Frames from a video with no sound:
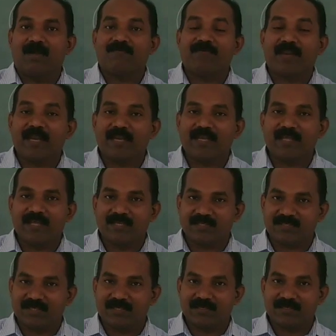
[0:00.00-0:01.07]
of
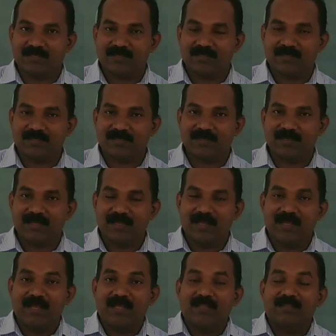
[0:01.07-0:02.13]
radiation,
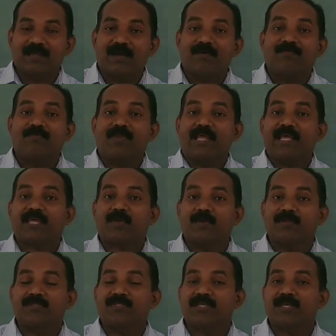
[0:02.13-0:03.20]
the
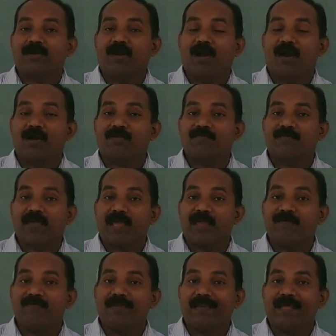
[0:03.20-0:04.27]
frequency or
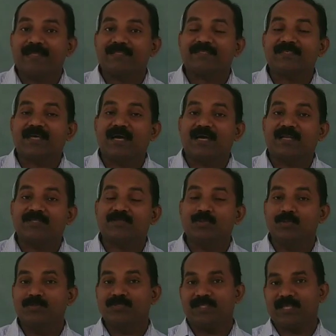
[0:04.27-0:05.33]
wavelengths are
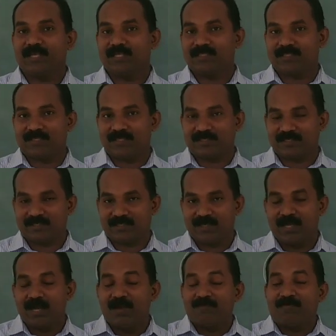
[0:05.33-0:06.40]
associated.
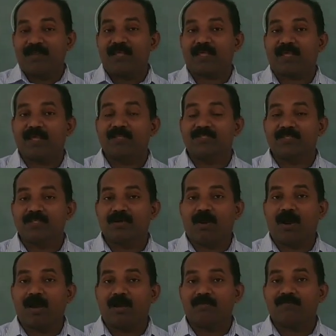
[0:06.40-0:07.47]
Frequency
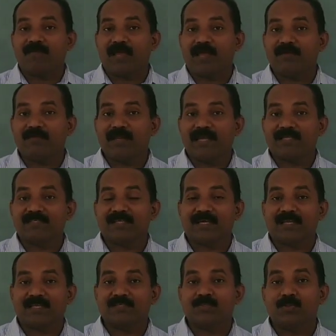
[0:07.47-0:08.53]
or wavelengths
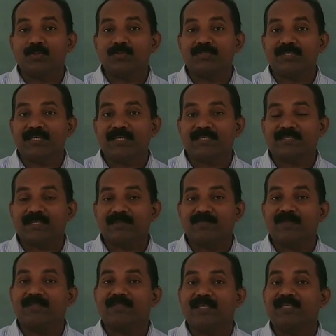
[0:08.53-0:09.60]
are associated
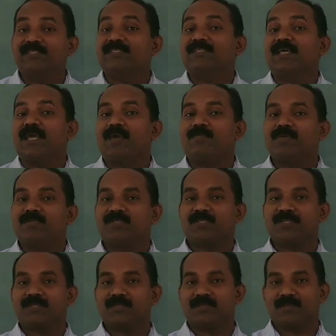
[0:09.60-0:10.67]
with this
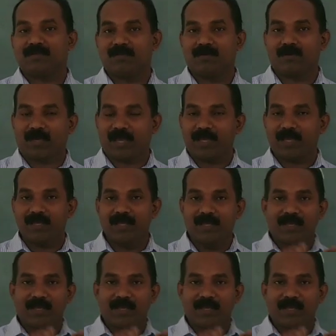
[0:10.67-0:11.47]
emission. Okay,